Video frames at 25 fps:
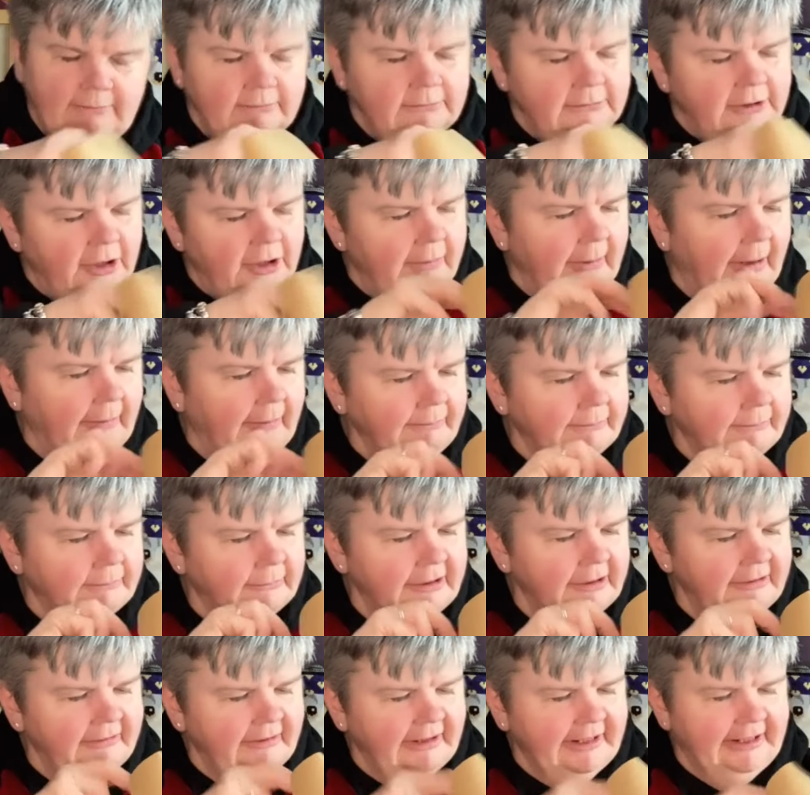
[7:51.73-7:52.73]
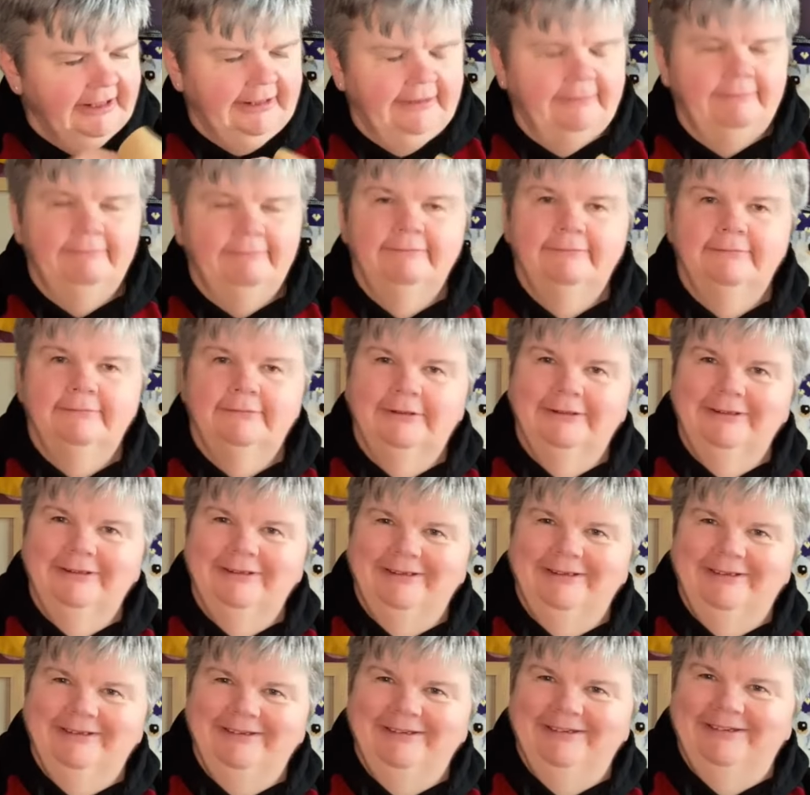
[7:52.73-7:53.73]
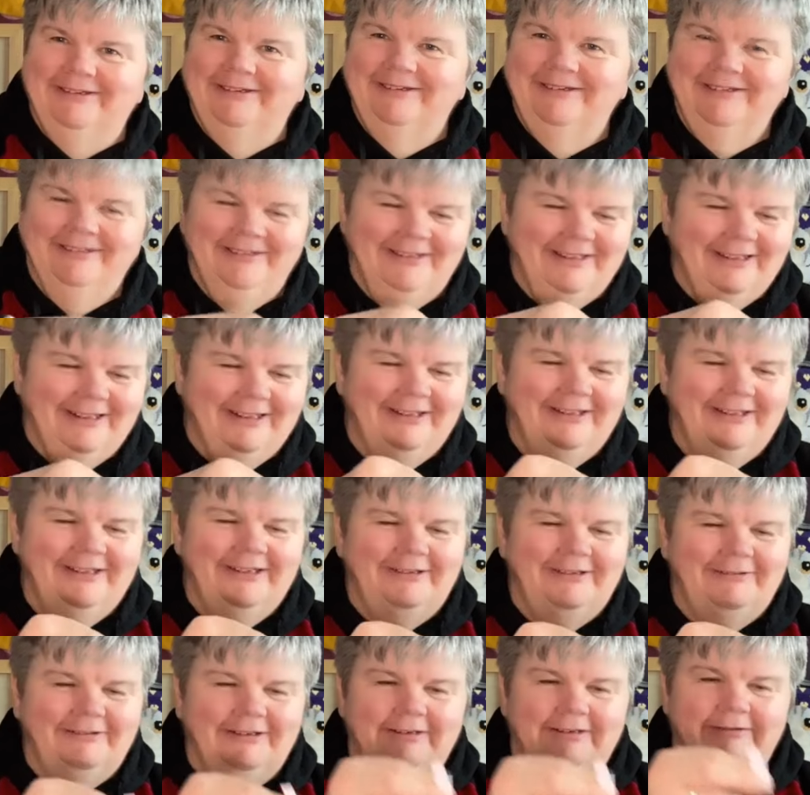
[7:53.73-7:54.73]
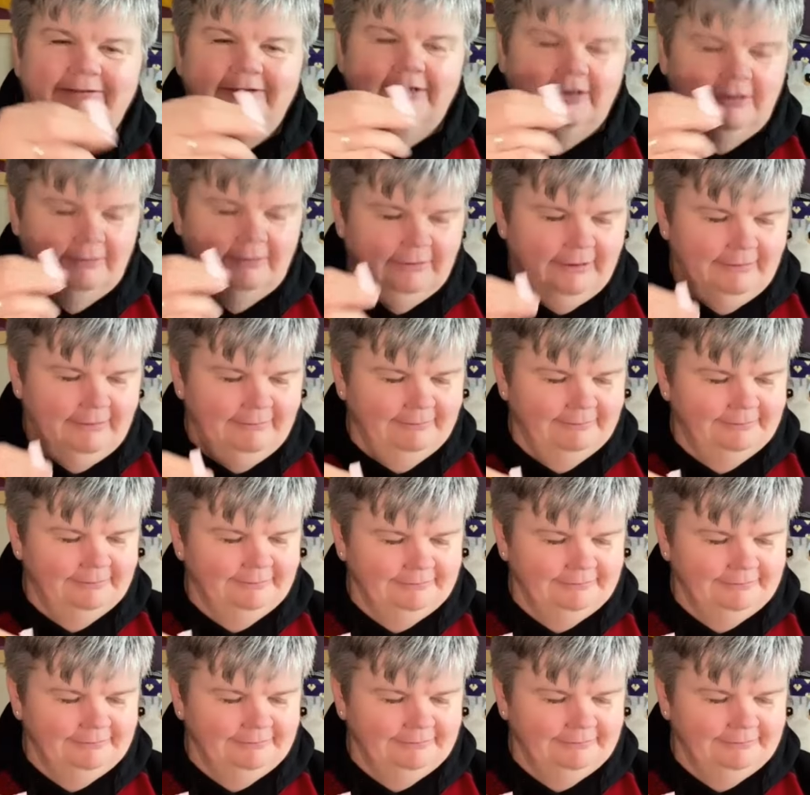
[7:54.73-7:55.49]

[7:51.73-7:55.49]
Come on, where are you? There we are, got one.